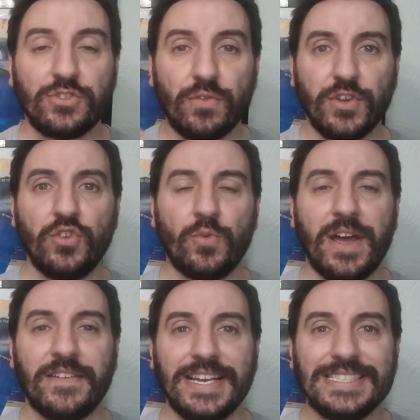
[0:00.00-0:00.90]
So if you know
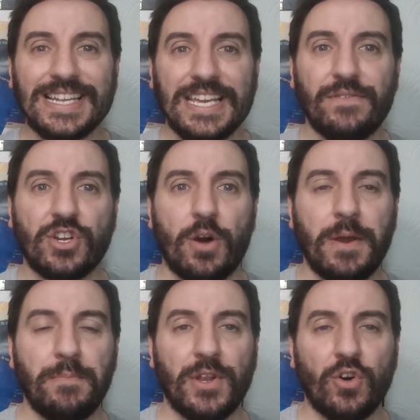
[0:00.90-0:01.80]
where it is, leave a
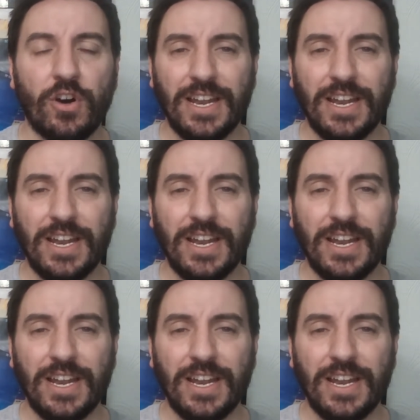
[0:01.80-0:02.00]
comment below,